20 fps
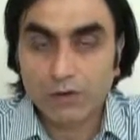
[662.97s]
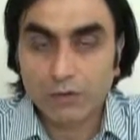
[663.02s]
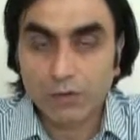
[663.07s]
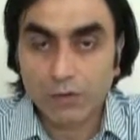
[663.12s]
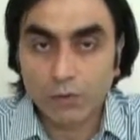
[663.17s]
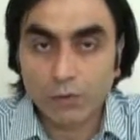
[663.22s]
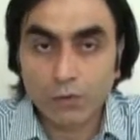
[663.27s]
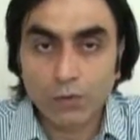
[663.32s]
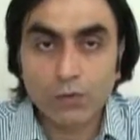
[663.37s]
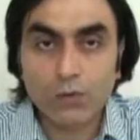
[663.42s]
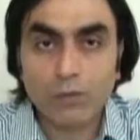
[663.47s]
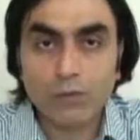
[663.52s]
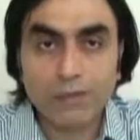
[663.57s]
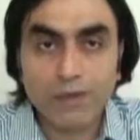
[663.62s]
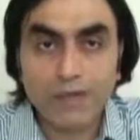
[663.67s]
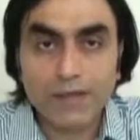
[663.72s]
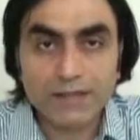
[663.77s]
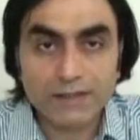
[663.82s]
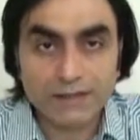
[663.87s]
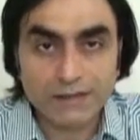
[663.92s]
who
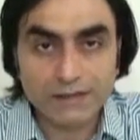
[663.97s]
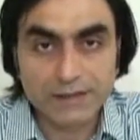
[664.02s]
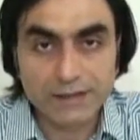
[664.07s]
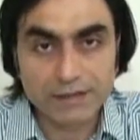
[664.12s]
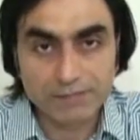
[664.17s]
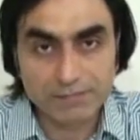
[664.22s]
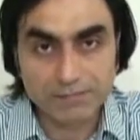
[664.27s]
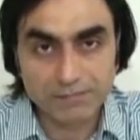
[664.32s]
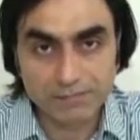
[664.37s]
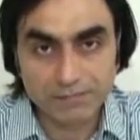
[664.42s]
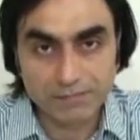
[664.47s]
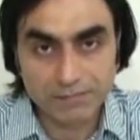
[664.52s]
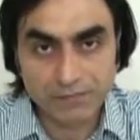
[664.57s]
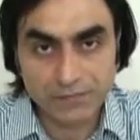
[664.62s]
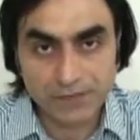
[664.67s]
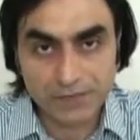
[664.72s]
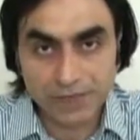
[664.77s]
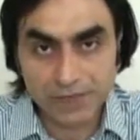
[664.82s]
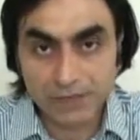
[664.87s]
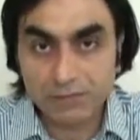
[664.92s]
made them.
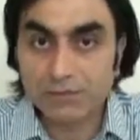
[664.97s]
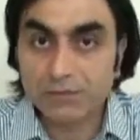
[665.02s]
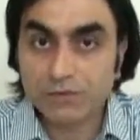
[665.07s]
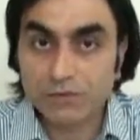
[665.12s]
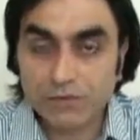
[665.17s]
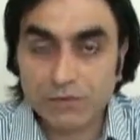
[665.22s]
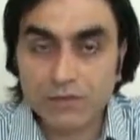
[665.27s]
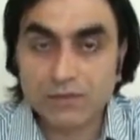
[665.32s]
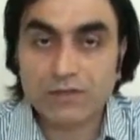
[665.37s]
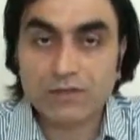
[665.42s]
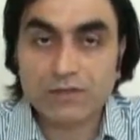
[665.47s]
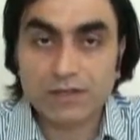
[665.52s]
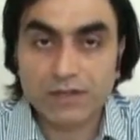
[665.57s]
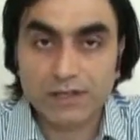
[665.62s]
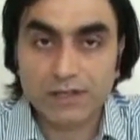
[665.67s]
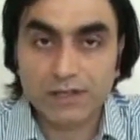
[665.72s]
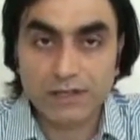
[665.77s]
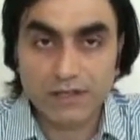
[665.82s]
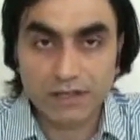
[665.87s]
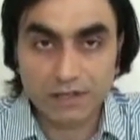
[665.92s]
I'm
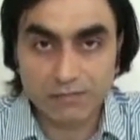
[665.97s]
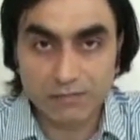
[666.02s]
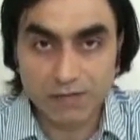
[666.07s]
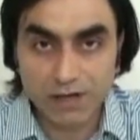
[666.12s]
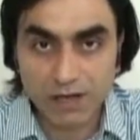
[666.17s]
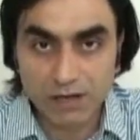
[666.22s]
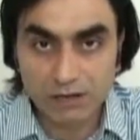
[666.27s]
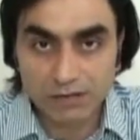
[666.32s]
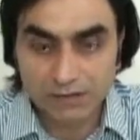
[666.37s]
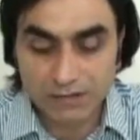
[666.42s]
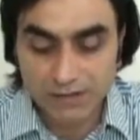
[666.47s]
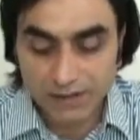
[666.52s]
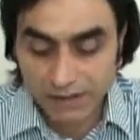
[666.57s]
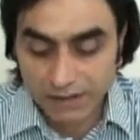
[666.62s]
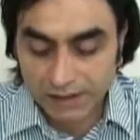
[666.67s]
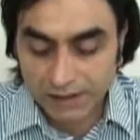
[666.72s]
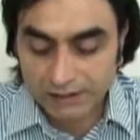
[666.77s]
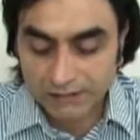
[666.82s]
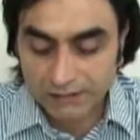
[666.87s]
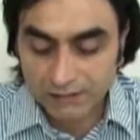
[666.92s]
talking about
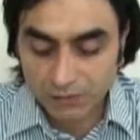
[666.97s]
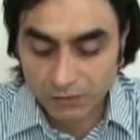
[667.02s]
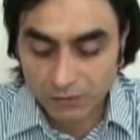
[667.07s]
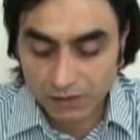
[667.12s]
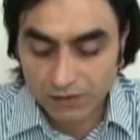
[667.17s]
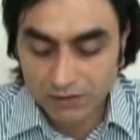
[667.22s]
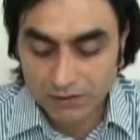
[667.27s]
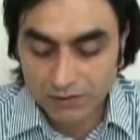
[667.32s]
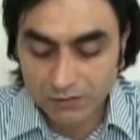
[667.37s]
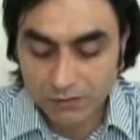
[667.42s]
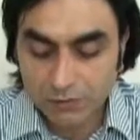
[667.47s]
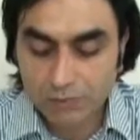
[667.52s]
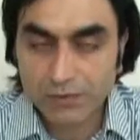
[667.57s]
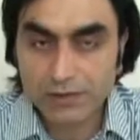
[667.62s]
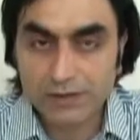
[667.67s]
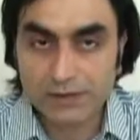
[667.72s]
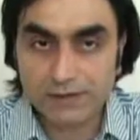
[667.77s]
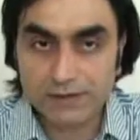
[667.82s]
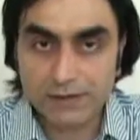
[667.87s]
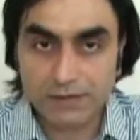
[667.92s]
that one who
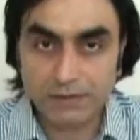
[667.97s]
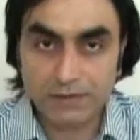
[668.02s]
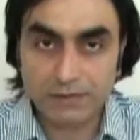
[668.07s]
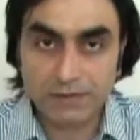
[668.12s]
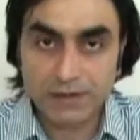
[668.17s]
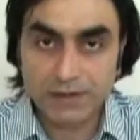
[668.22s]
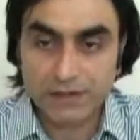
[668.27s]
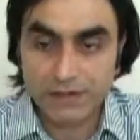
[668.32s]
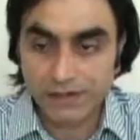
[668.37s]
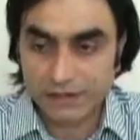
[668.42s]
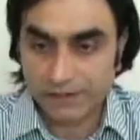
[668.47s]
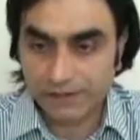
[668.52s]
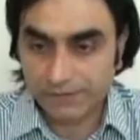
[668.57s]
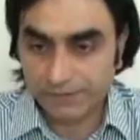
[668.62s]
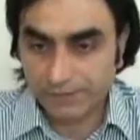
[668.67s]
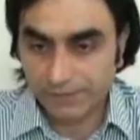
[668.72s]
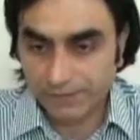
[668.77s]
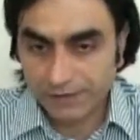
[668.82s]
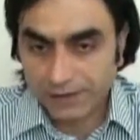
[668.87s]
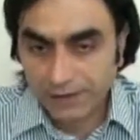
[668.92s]
made them.
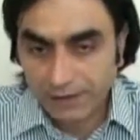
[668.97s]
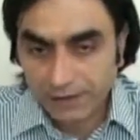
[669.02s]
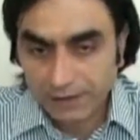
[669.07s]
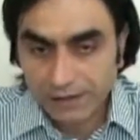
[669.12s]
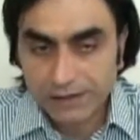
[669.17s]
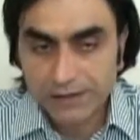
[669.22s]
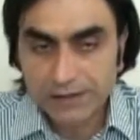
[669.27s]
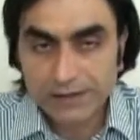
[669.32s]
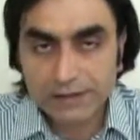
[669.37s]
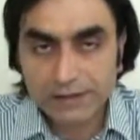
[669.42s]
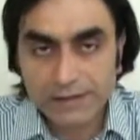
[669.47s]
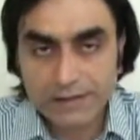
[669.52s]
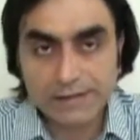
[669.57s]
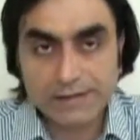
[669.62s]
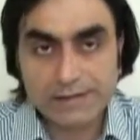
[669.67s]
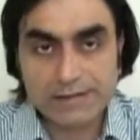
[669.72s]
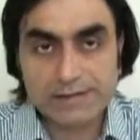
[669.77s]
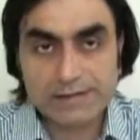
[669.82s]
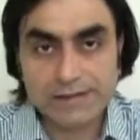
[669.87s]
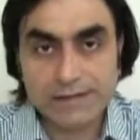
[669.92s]
If there
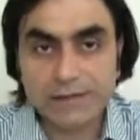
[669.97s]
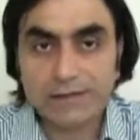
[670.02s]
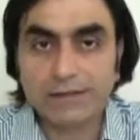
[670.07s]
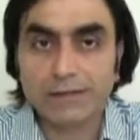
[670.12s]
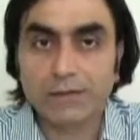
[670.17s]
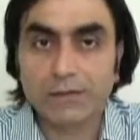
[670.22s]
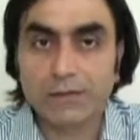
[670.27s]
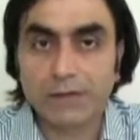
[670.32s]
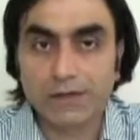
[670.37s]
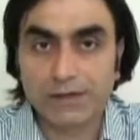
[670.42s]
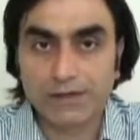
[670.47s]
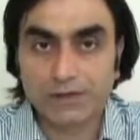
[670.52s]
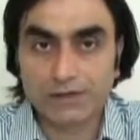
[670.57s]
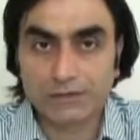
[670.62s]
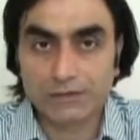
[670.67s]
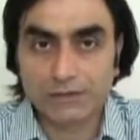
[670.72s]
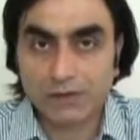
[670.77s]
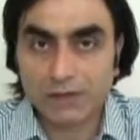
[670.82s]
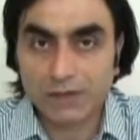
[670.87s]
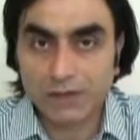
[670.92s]
is
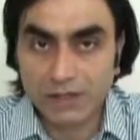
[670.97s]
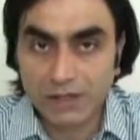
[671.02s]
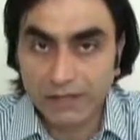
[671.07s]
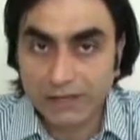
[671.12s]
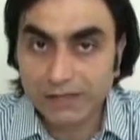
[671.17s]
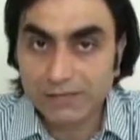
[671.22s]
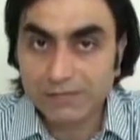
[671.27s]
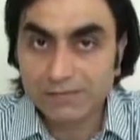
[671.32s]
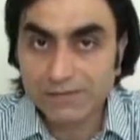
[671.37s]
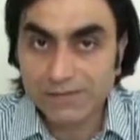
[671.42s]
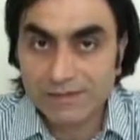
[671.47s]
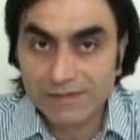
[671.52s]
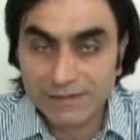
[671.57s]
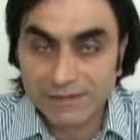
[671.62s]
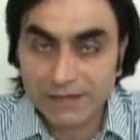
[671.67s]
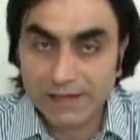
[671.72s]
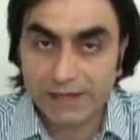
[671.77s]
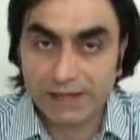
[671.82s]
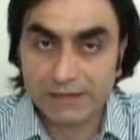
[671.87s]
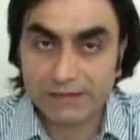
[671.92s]
anyone who claims
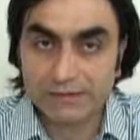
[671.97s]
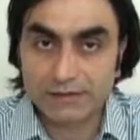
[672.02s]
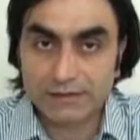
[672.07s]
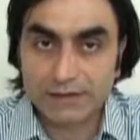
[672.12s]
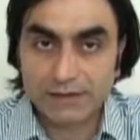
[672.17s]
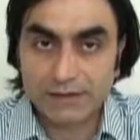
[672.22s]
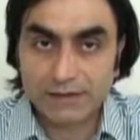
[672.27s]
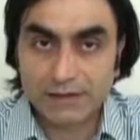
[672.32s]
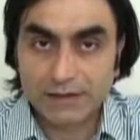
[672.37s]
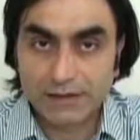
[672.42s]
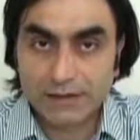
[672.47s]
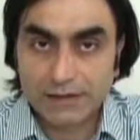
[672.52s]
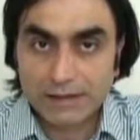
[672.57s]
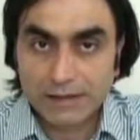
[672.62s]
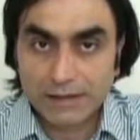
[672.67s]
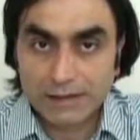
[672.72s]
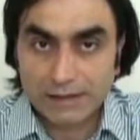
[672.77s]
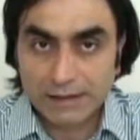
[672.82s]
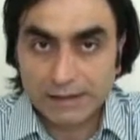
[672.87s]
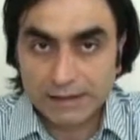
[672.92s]
that
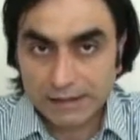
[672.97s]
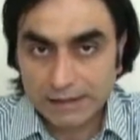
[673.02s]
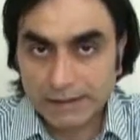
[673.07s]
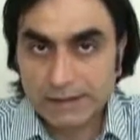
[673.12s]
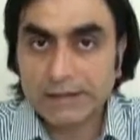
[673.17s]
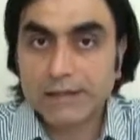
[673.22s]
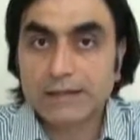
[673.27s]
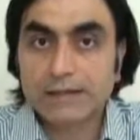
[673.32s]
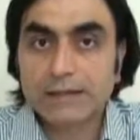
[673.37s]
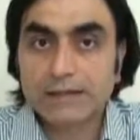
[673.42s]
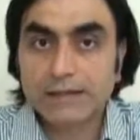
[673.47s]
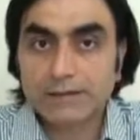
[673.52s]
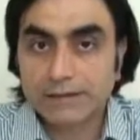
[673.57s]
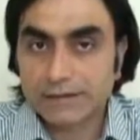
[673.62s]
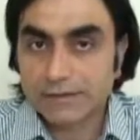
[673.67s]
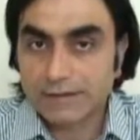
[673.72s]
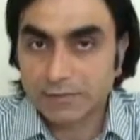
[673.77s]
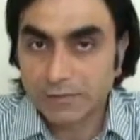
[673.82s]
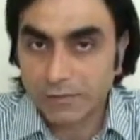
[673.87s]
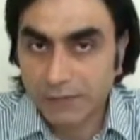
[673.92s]
he
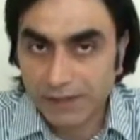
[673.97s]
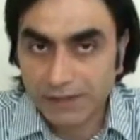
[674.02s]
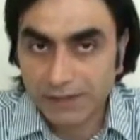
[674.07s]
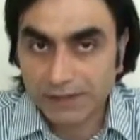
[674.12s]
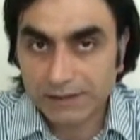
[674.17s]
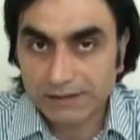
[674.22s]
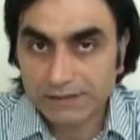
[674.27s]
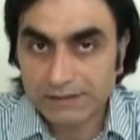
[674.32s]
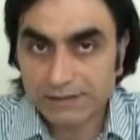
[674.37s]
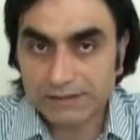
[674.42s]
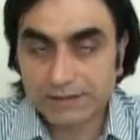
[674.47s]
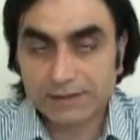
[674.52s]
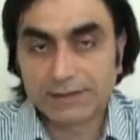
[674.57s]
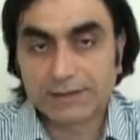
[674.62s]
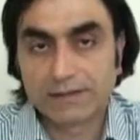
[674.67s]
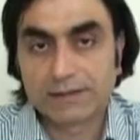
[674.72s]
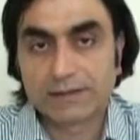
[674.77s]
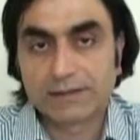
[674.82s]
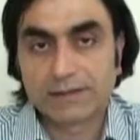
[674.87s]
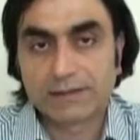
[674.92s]
did made
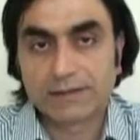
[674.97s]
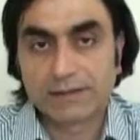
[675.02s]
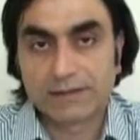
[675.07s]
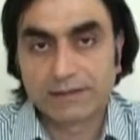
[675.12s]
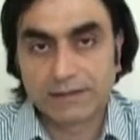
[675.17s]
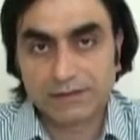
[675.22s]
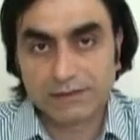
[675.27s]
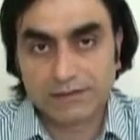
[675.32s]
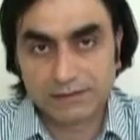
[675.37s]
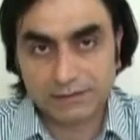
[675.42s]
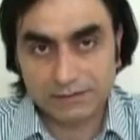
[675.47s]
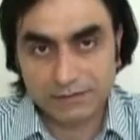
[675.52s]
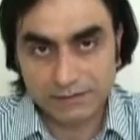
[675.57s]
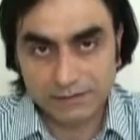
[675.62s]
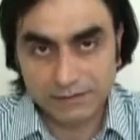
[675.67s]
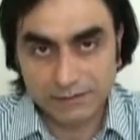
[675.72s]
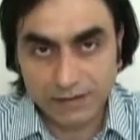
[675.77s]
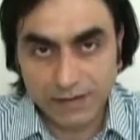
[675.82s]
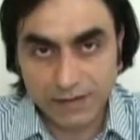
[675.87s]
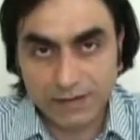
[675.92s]

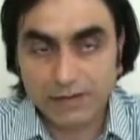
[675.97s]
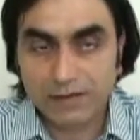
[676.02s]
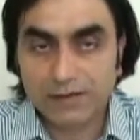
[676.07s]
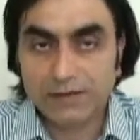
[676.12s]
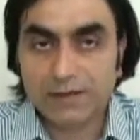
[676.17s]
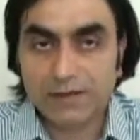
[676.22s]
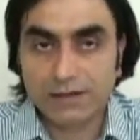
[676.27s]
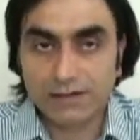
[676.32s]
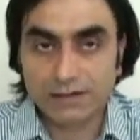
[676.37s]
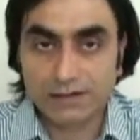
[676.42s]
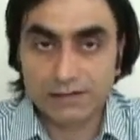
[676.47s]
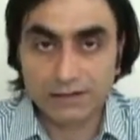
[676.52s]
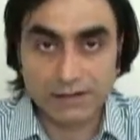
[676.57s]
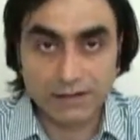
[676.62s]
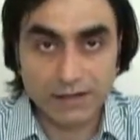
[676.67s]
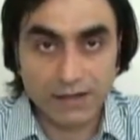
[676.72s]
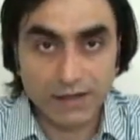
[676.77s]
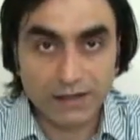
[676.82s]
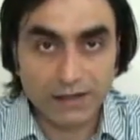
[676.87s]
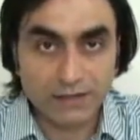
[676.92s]
the day and the
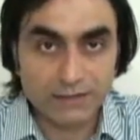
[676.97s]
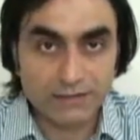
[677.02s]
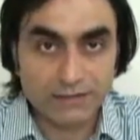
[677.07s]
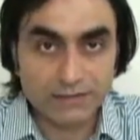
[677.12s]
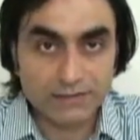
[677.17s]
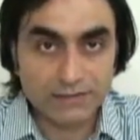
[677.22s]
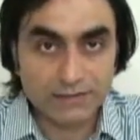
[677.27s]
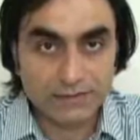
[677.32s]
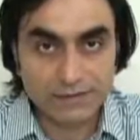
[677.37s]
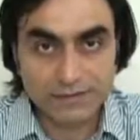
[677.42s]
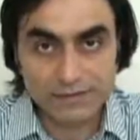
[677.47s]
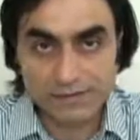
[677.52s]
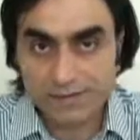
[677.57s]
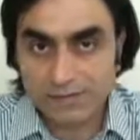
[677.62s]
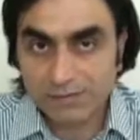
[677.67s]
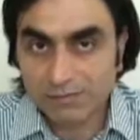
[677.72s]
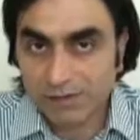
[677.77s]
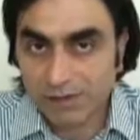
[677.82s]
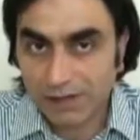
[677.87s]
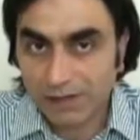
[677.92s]
night and
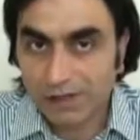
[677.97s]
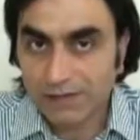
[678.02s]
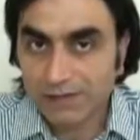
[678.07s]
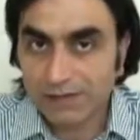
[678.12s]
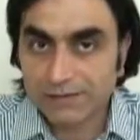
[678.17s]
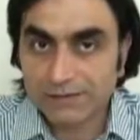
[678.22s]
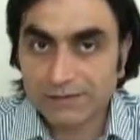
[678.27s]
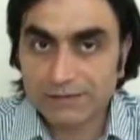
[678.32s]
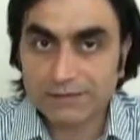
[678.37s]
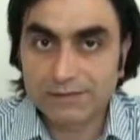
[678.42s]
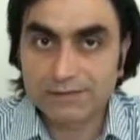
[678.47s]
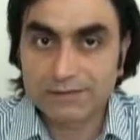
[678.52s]
this planet